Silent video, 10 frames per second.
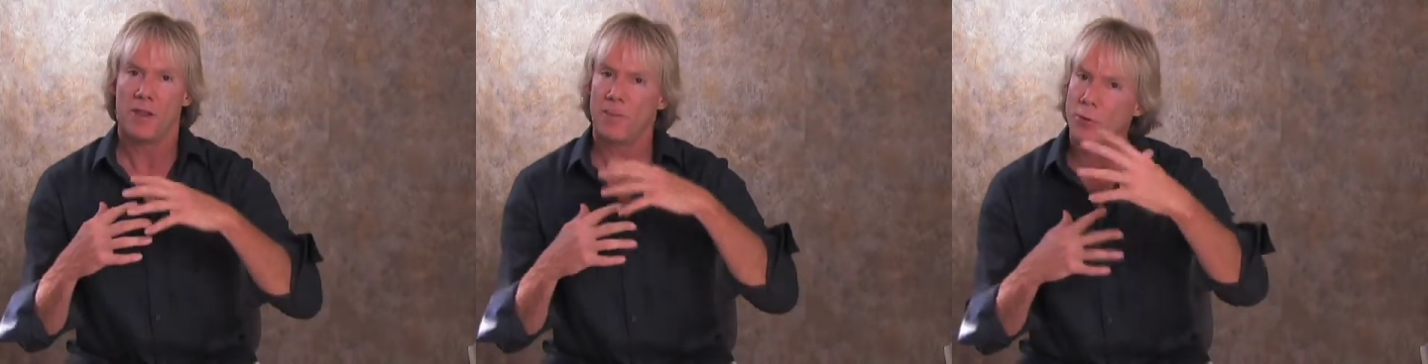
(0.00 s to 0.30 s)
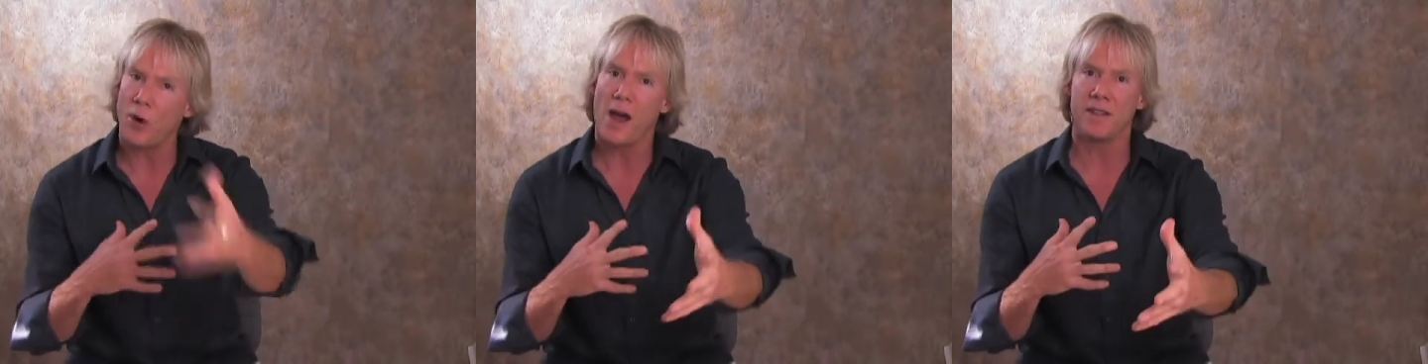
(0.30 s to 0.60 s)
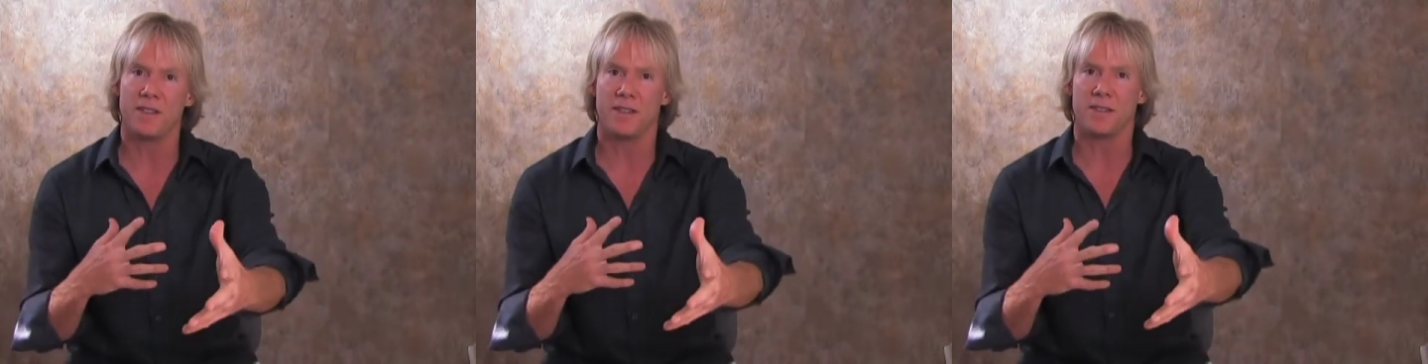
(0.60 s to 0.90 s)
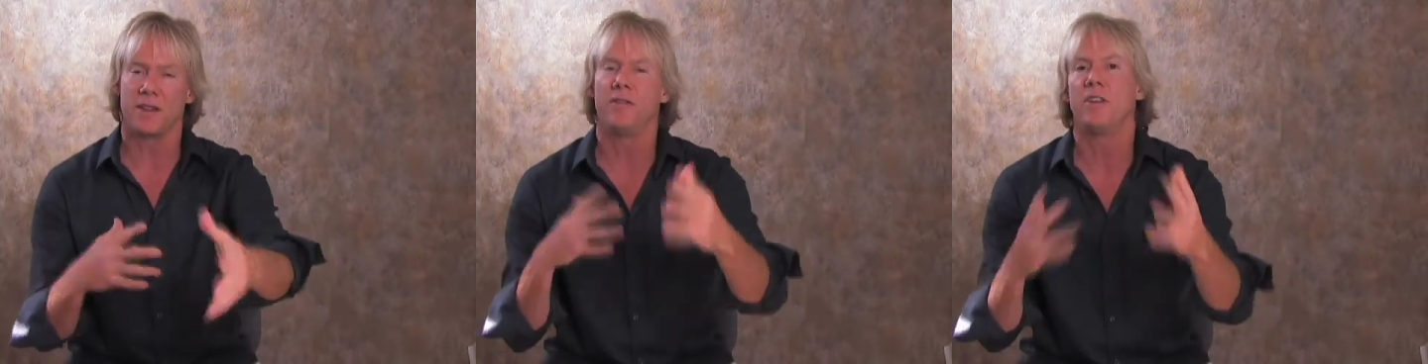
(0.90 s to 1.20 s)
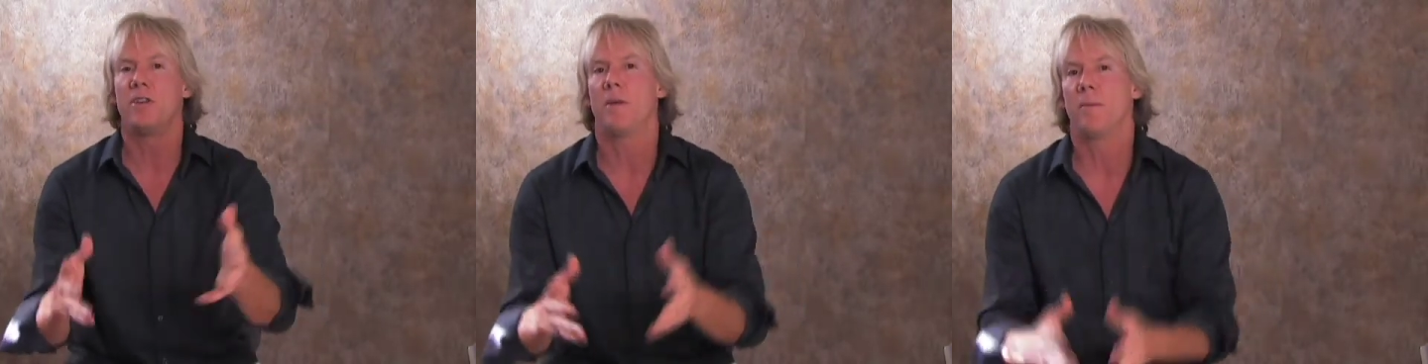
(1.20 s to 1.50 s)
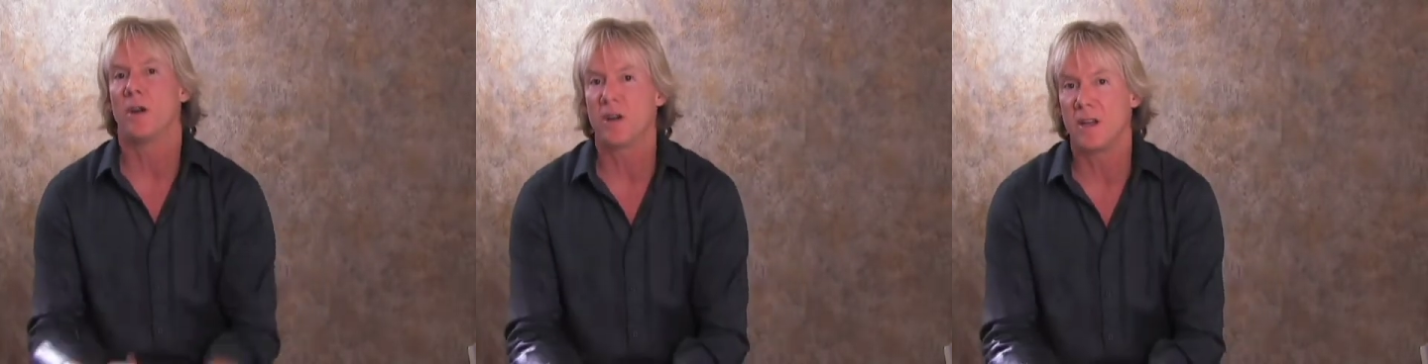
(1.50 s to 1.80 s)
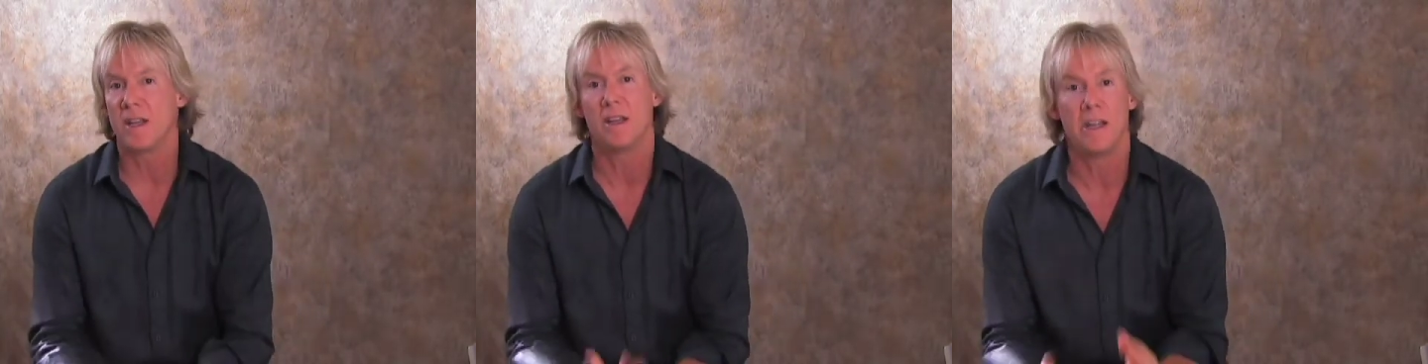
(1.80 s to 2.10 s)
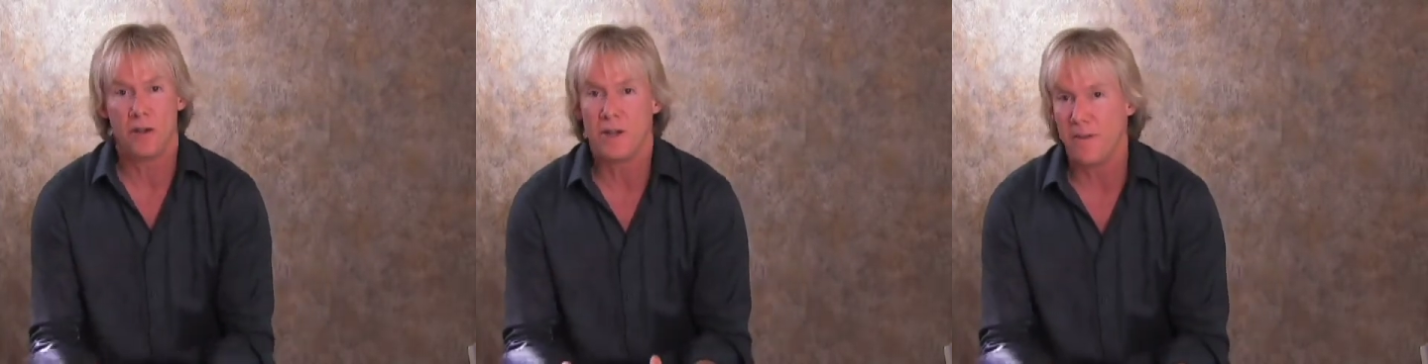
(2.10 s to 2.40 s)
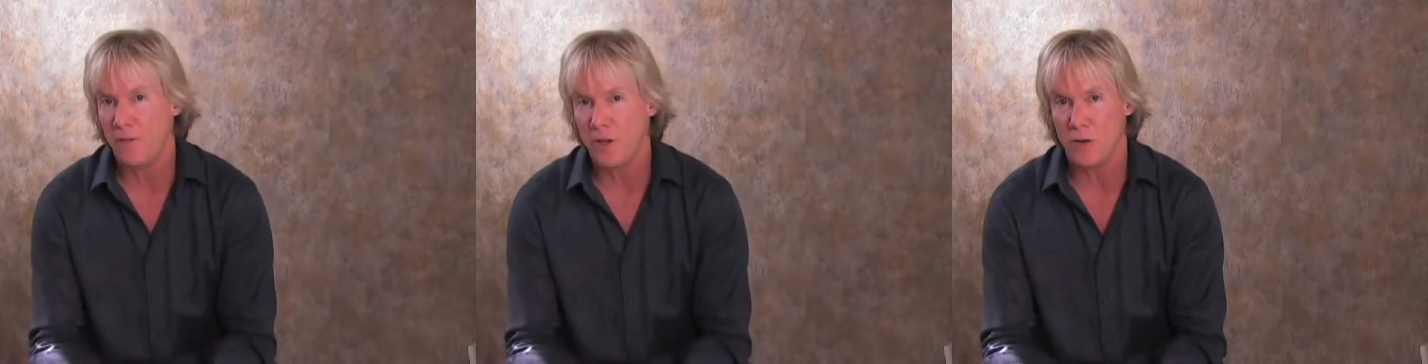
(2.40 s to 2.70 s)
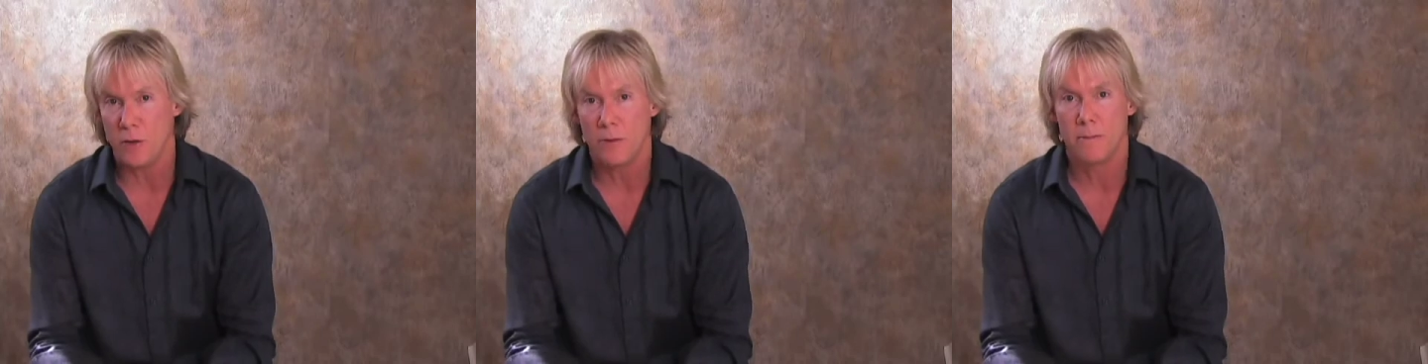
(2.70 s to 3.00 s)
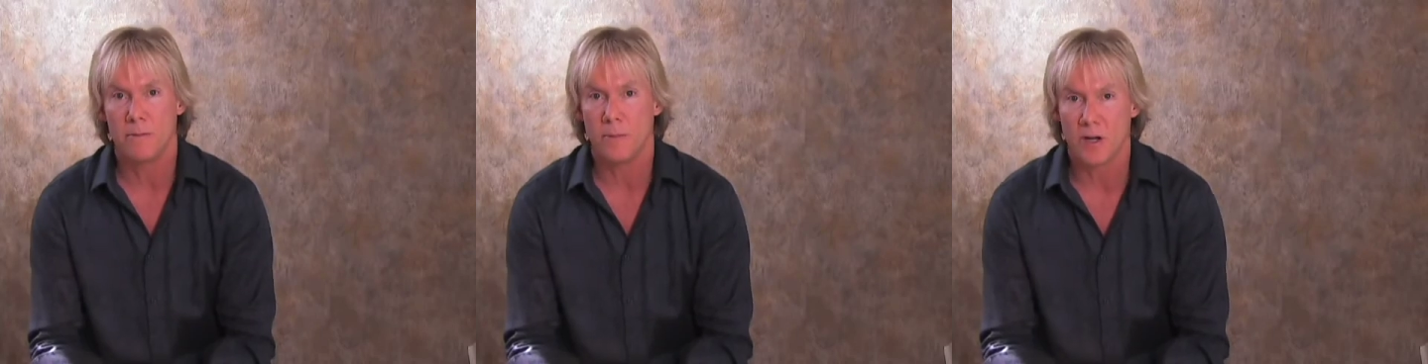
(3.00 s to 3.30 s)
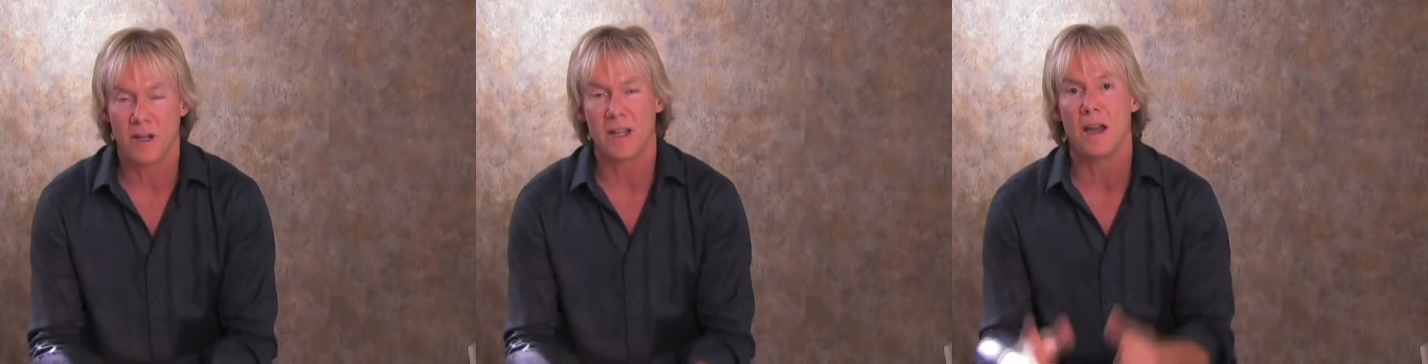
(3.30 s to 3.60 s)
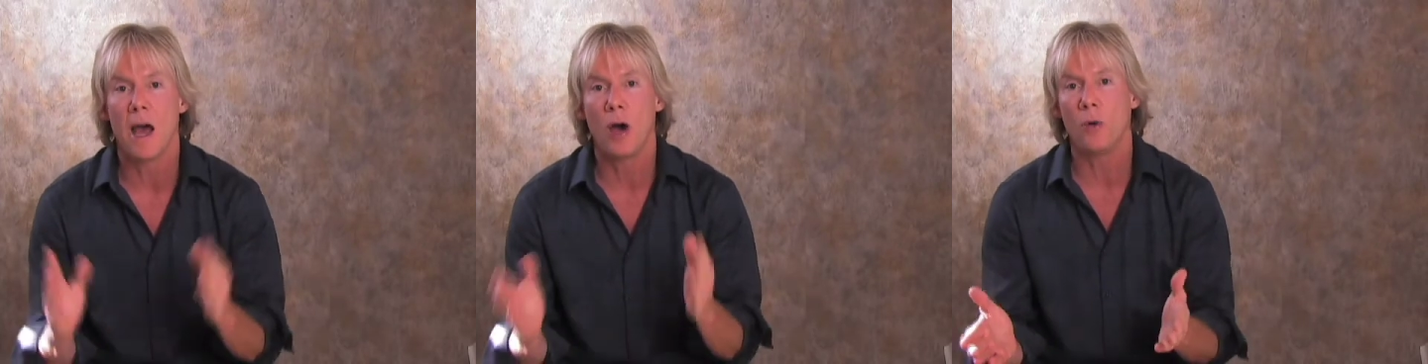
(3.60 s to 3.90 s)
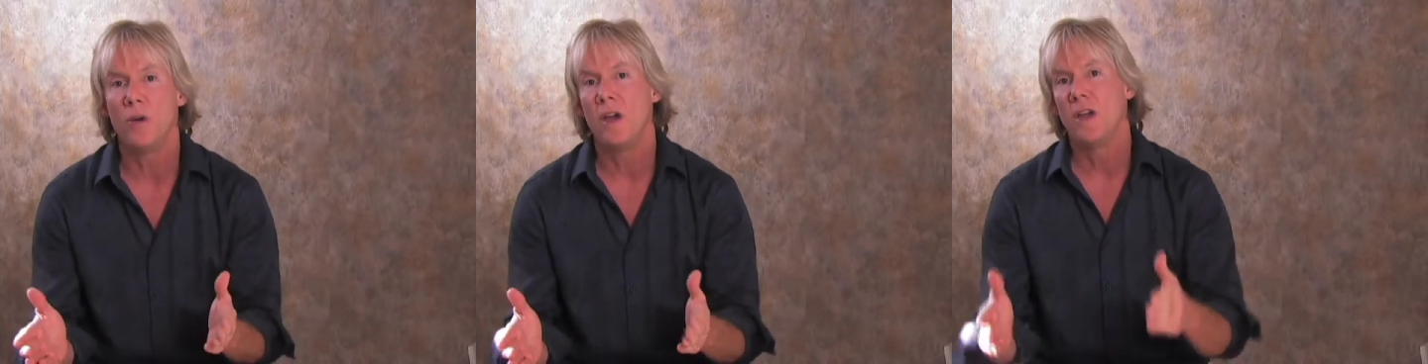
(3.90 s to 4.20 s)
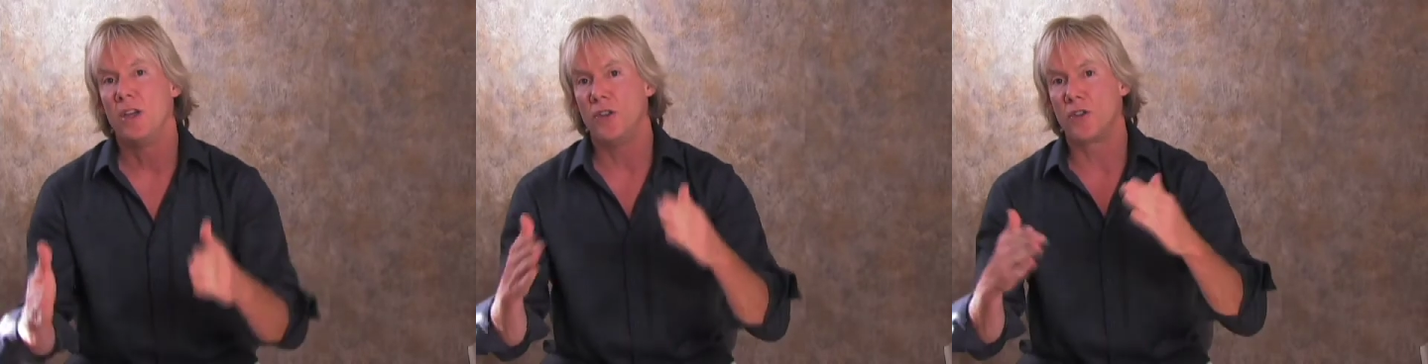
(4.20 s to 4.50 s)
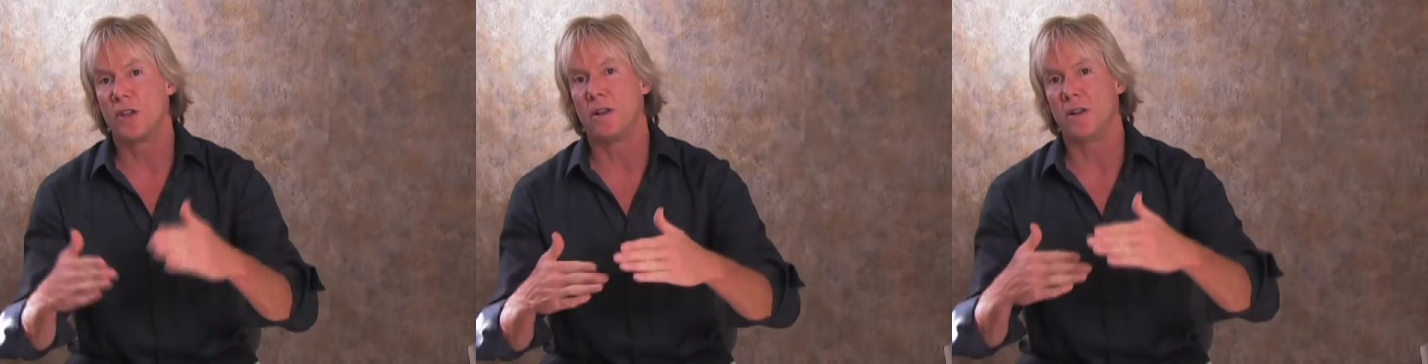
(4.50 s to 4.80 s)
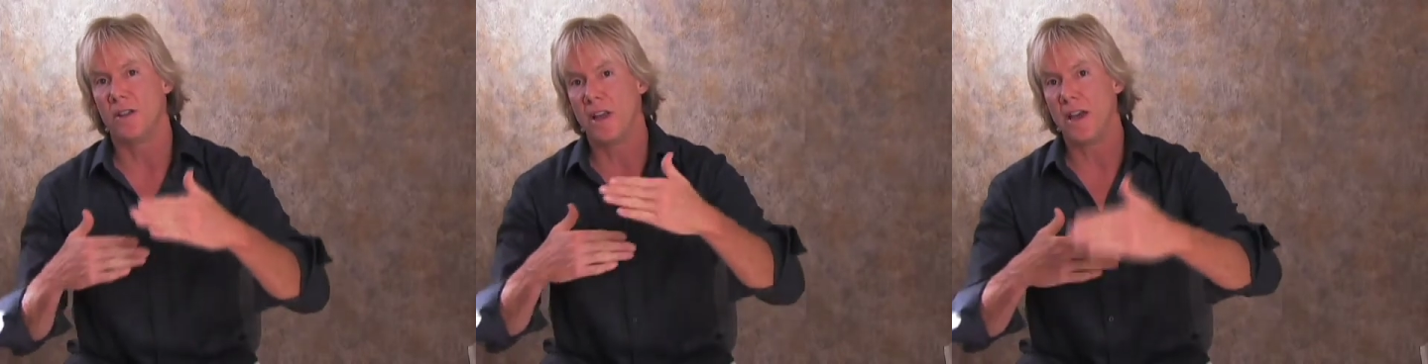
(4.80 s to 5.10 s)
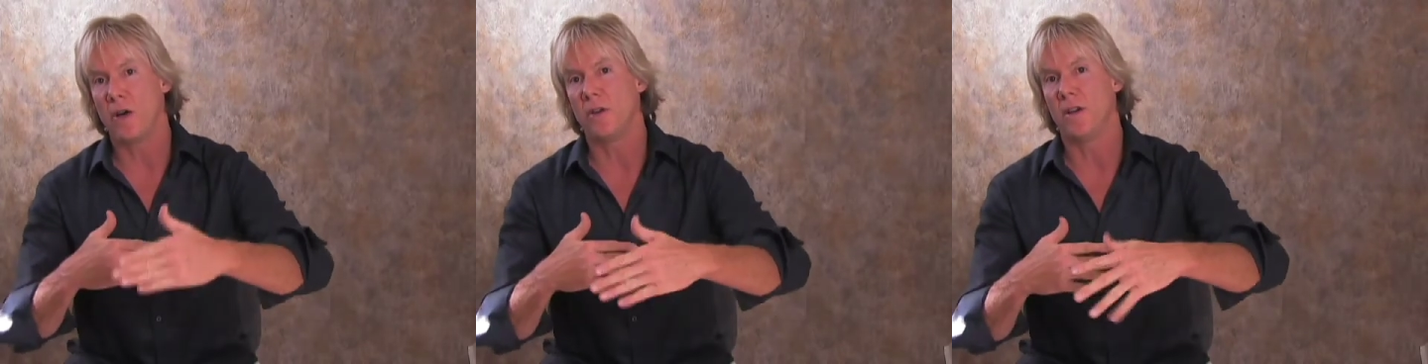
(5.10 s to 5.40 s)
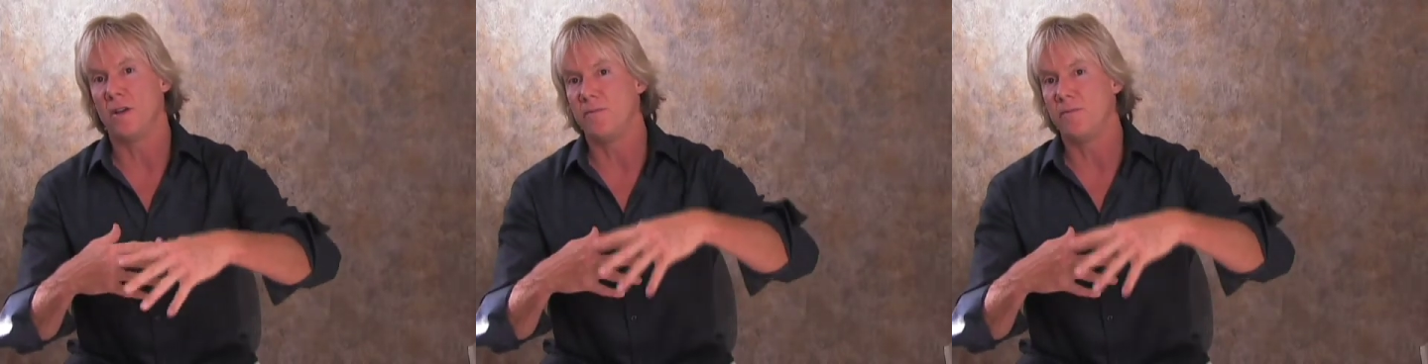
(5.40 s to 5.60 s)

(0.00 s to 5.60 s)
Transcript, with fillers: the process of internet marketing and internet video marketing and how you're going to lay out